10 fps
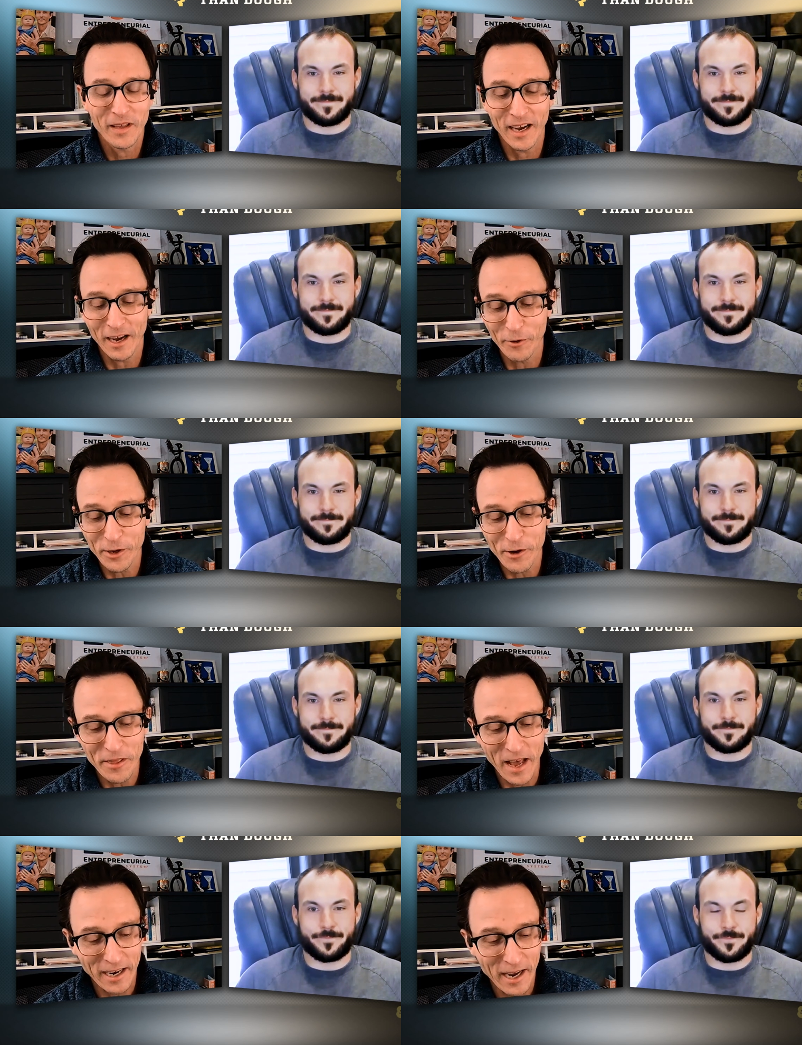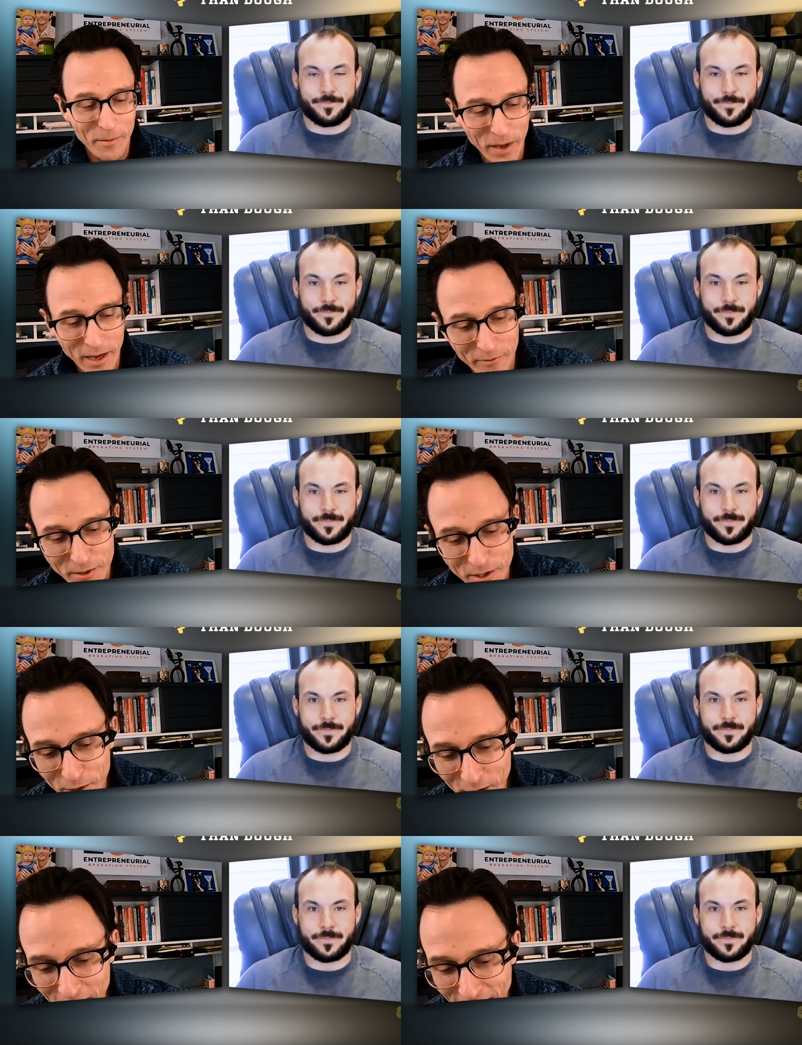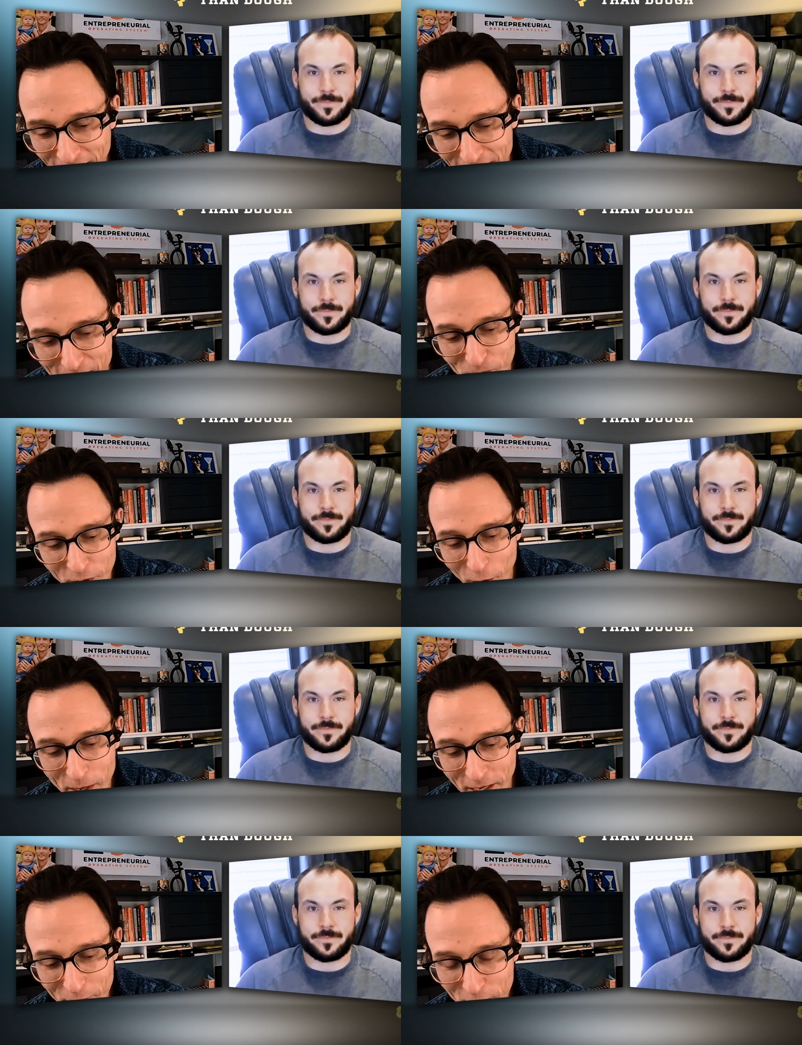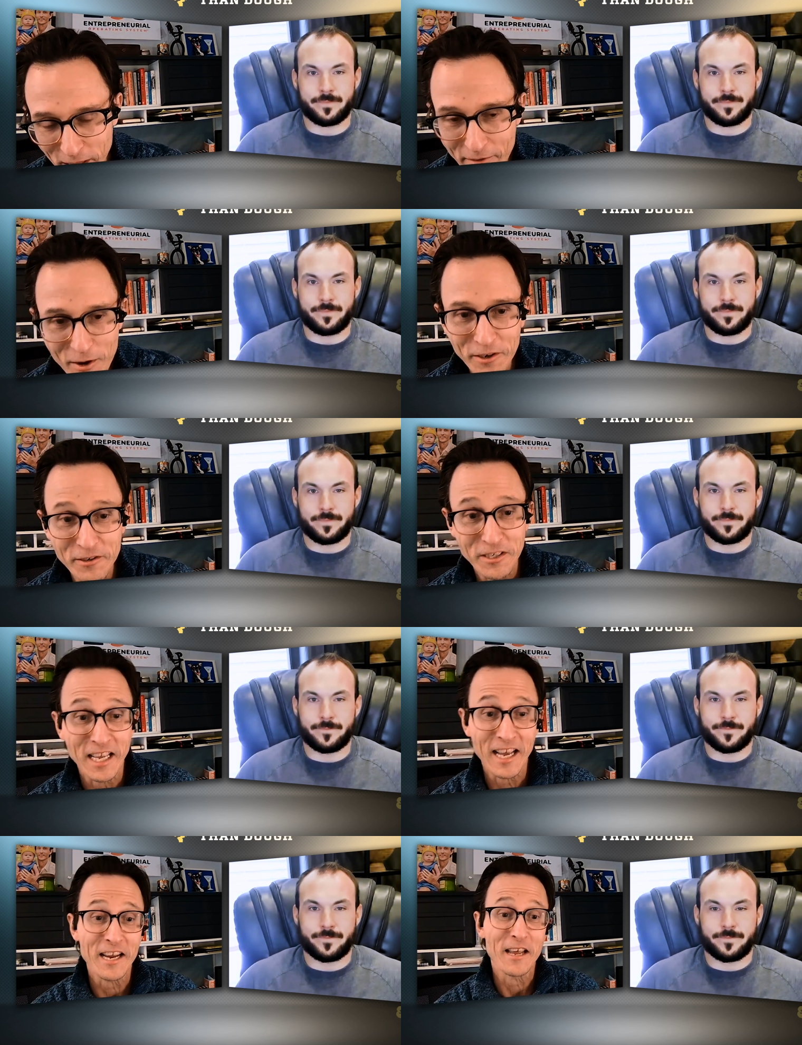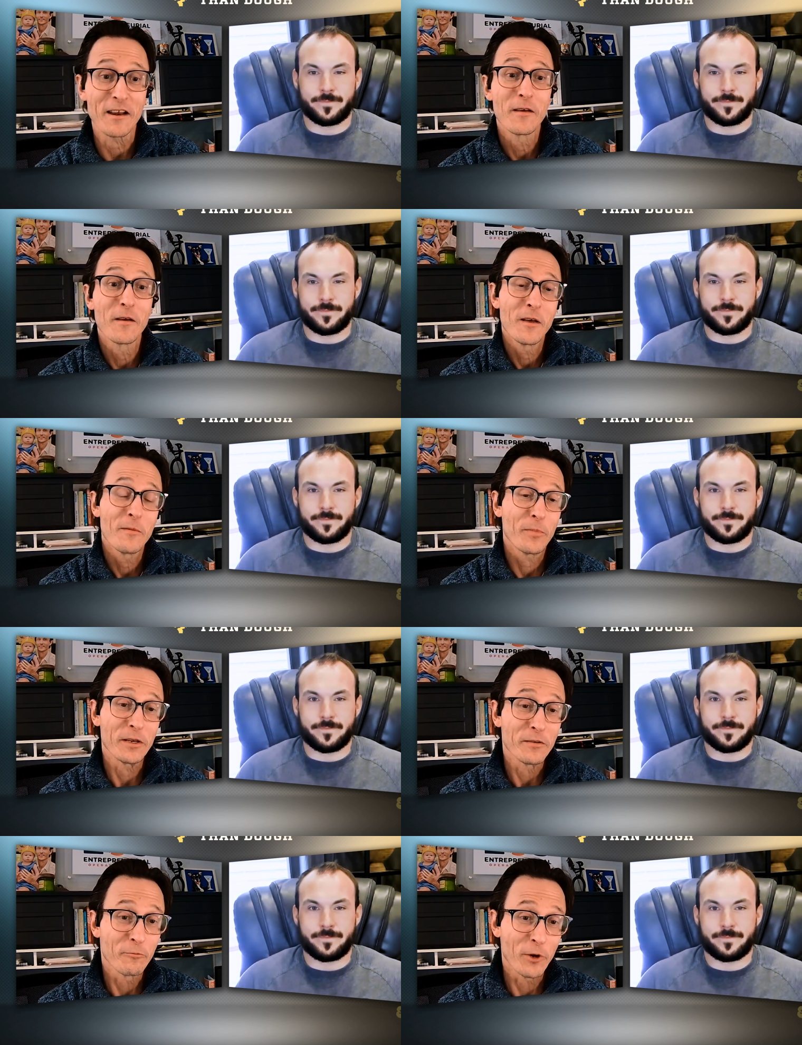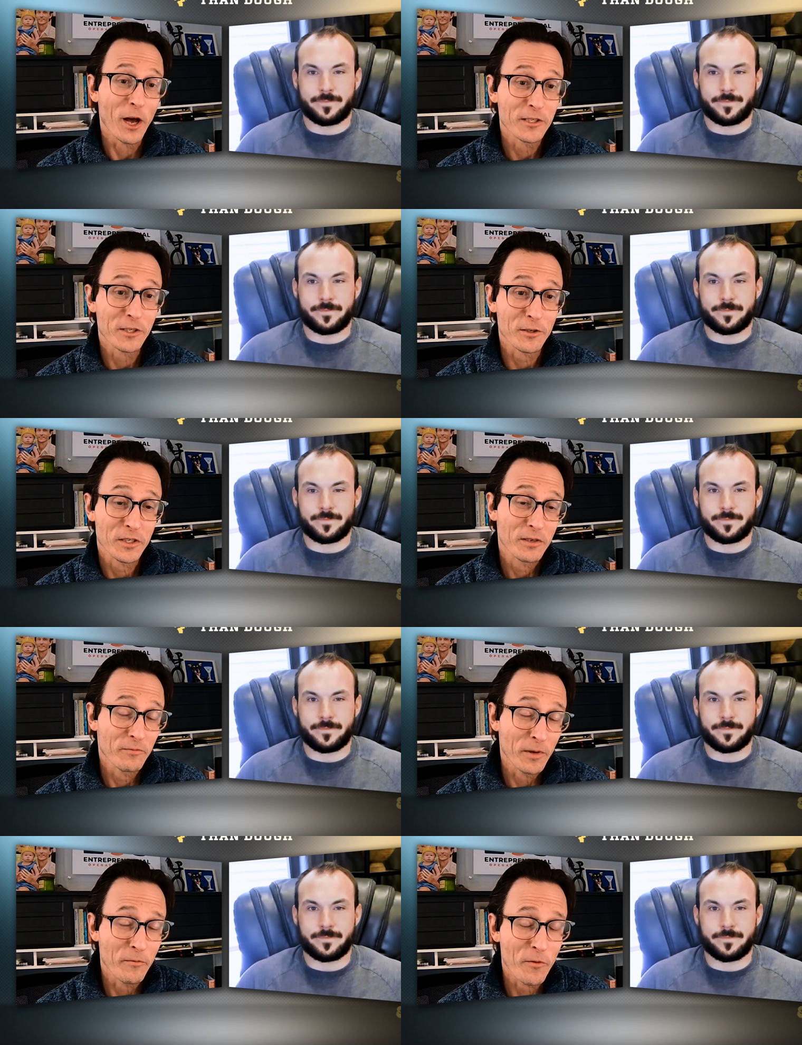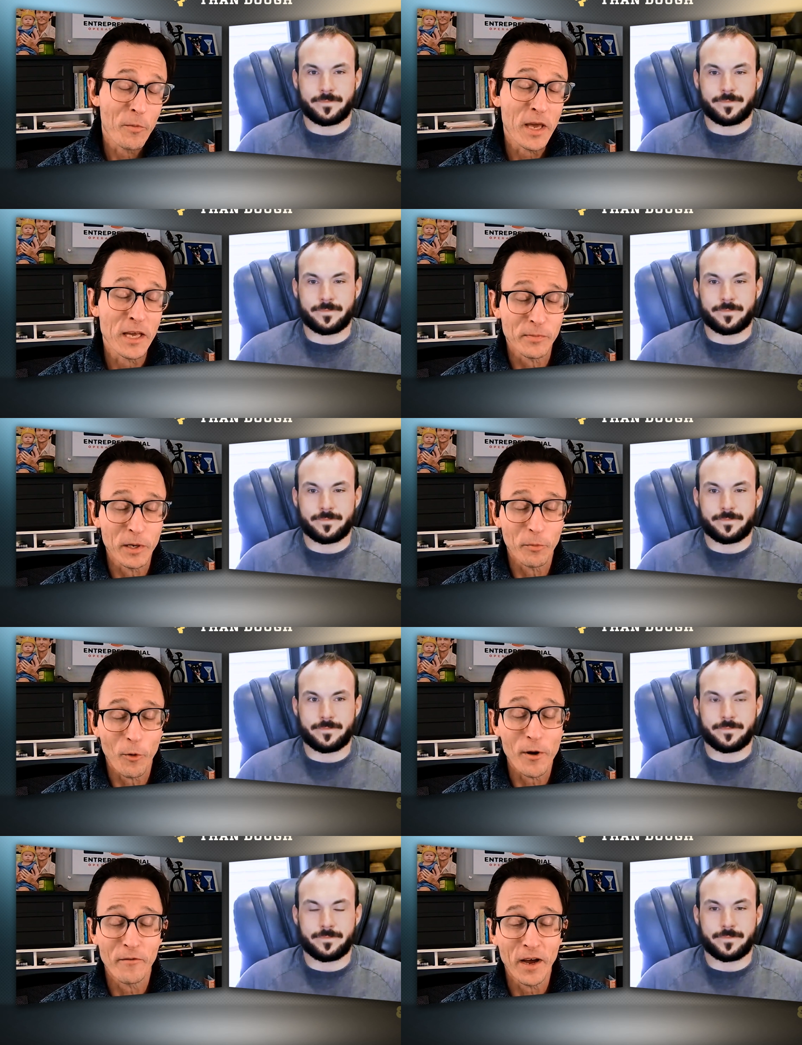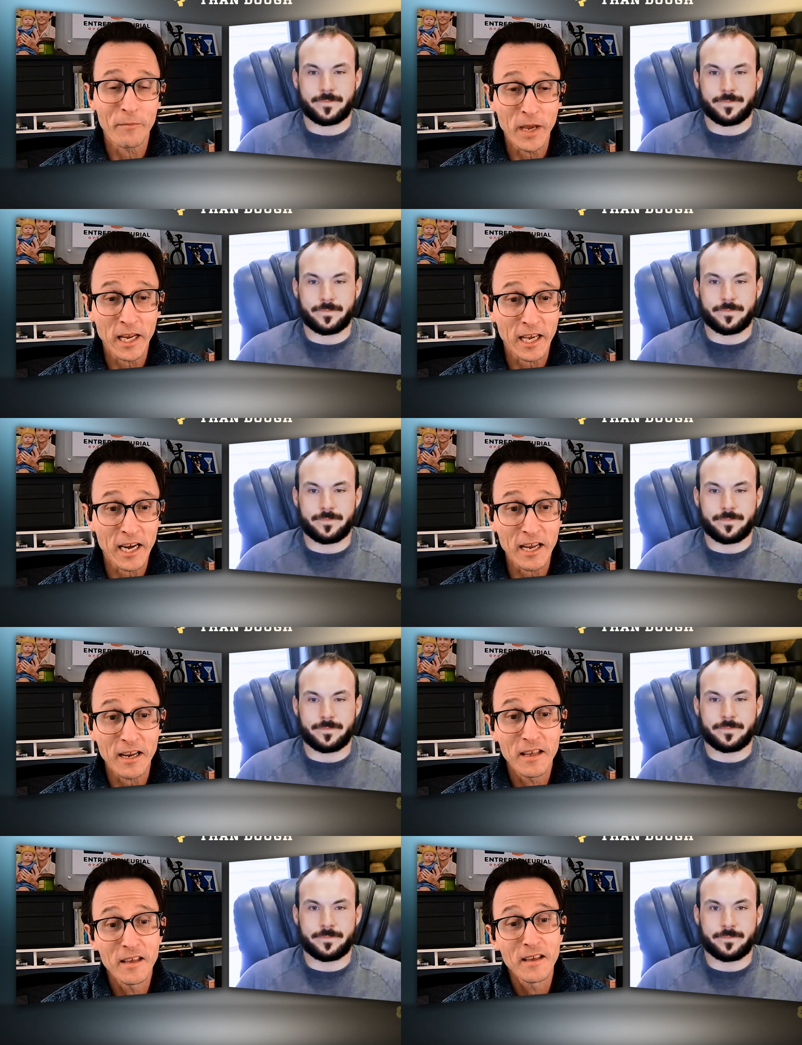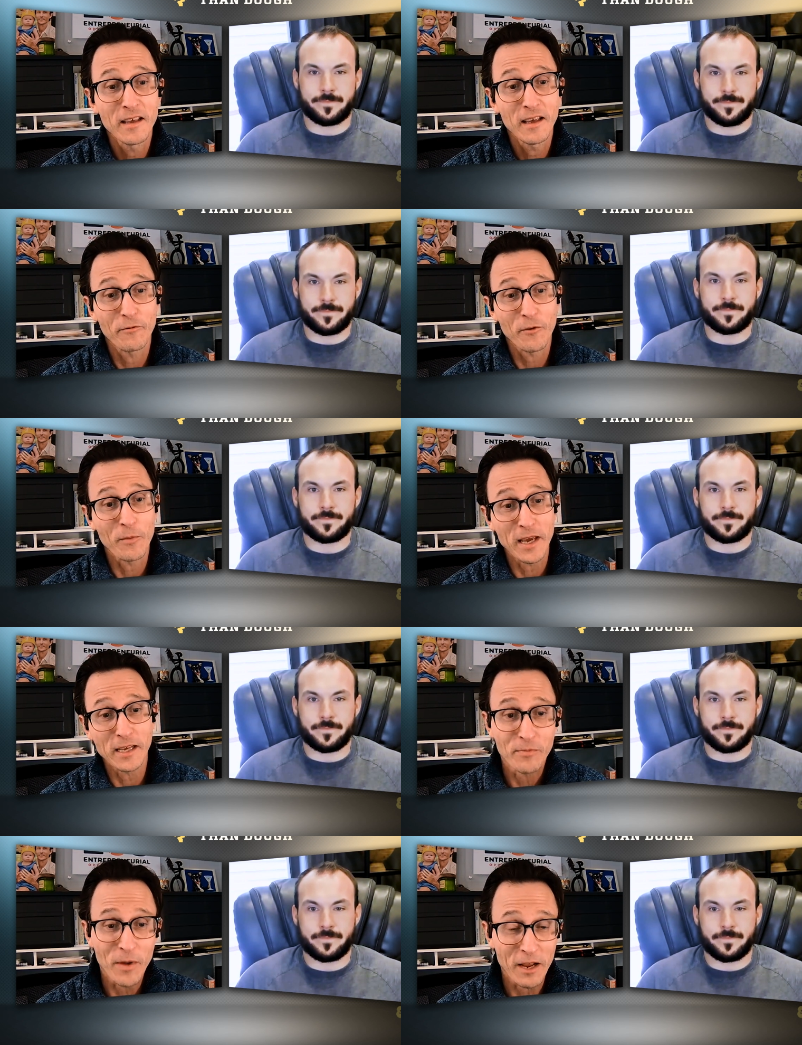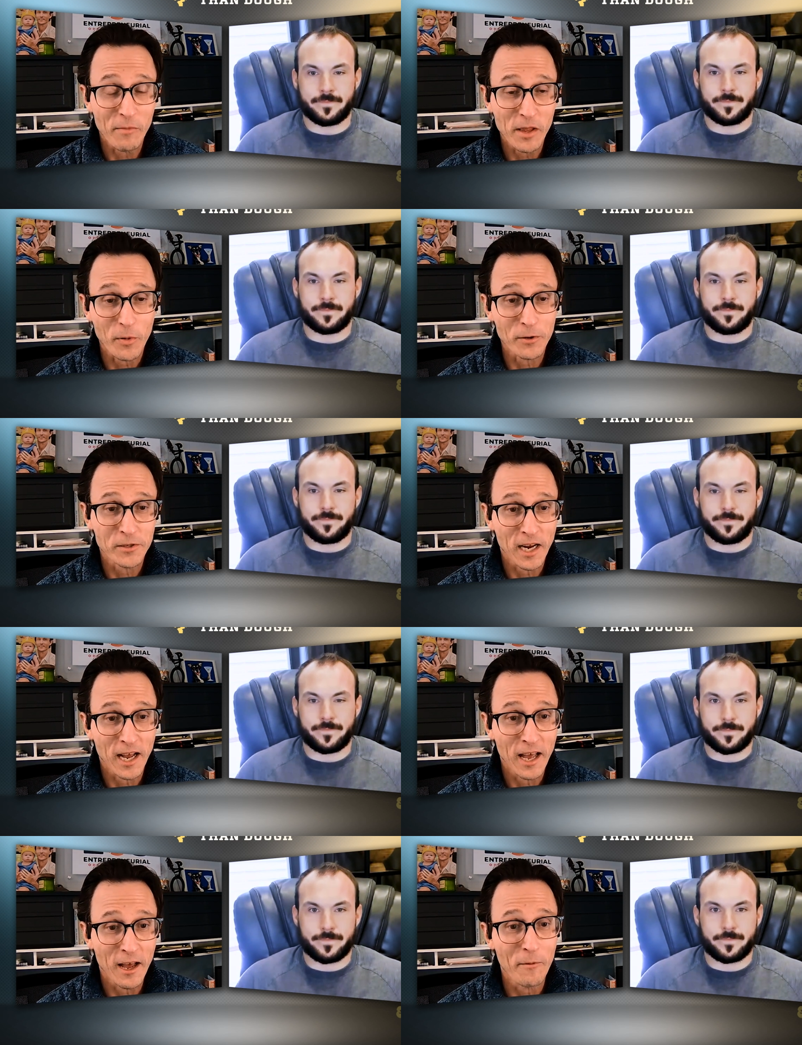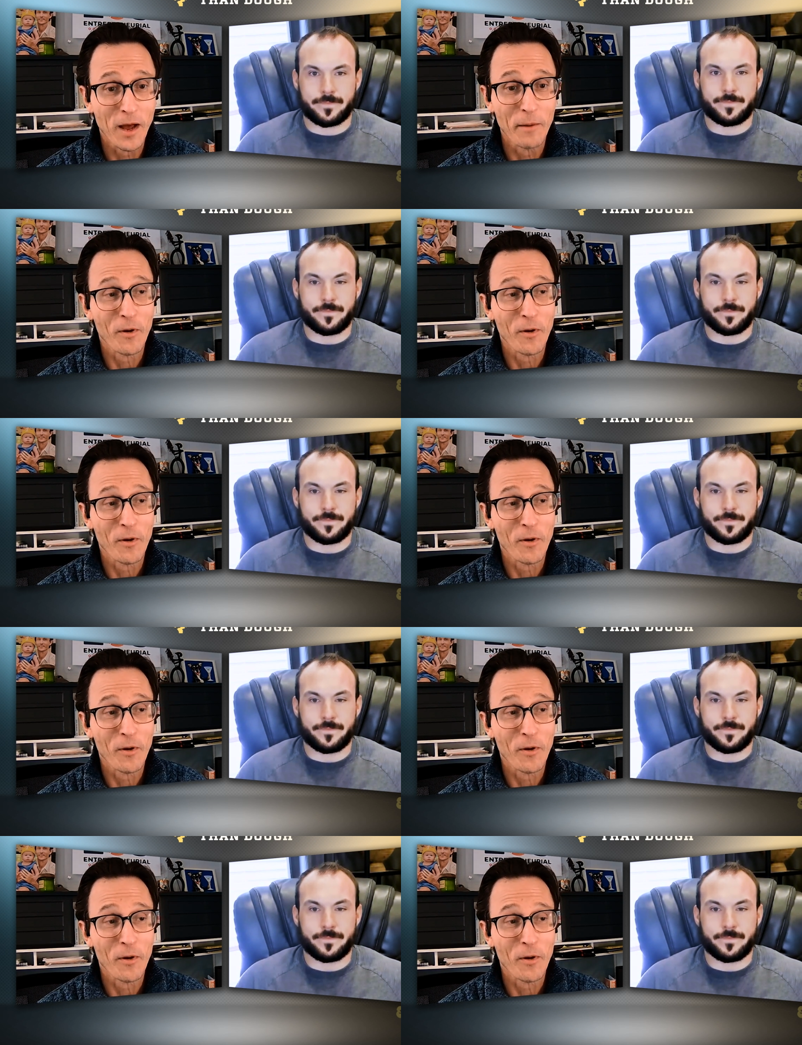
Speaker 1: uh, when you're in that kind of pain for so long, nobody can really ever understand it. But we all search. I mean, for me, it's been important to find meaning in it. And for me, it's made me the person I am. I